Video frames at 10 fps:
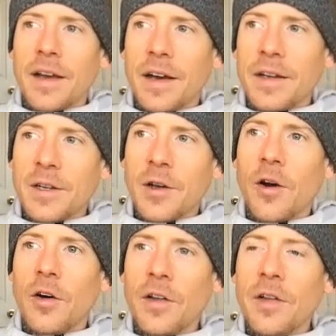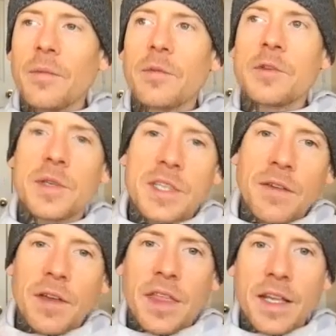to call
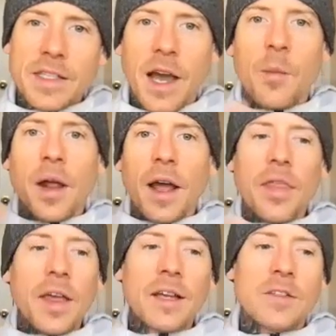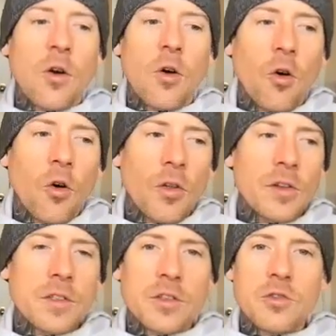specific things out, but I think as a whole,
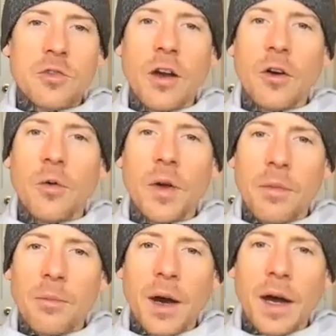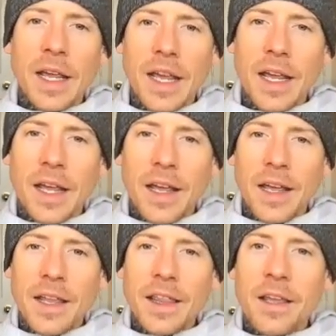there's a struggle with money
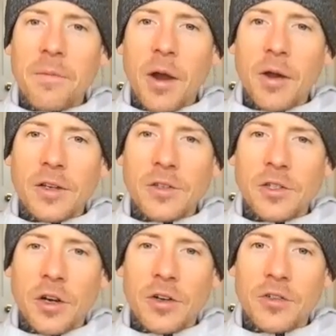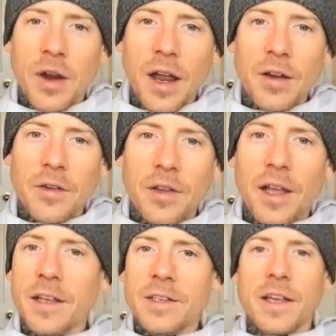in the American church, right?
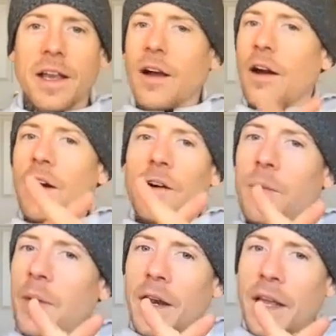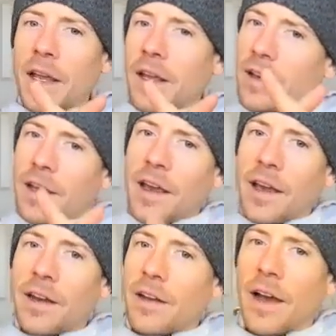Like it's like, oh, money, you
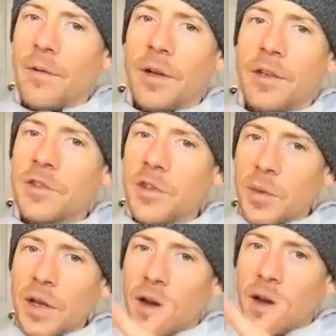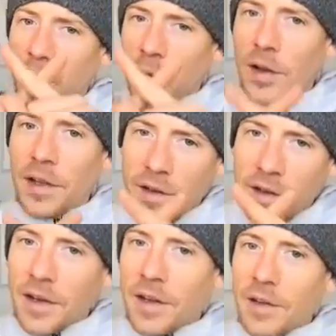can't, God wants you to be humble, and
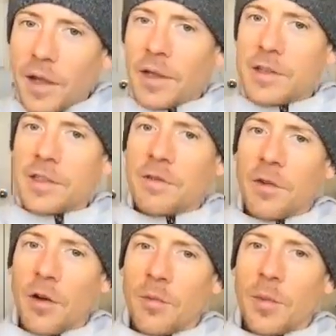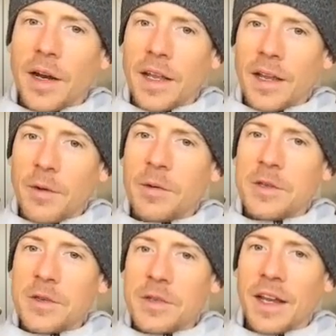that doesn't involve money. What
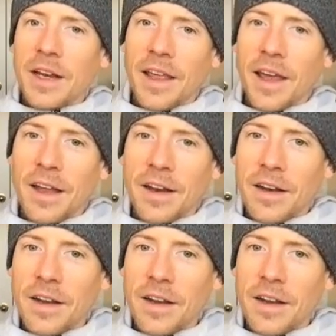would you say to that?